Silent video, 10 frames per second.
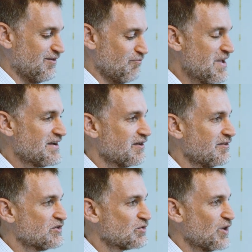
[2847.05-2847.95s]
many of
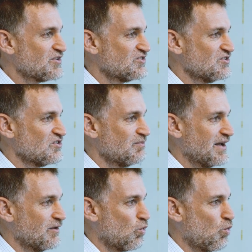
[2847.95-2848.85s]
these questions
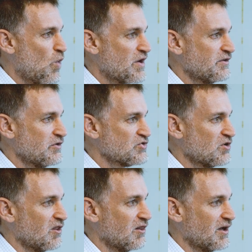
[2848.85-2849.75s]
about where do you
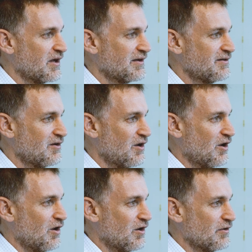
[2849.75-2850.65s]
draw the line
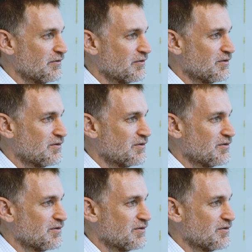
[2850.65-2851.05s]
on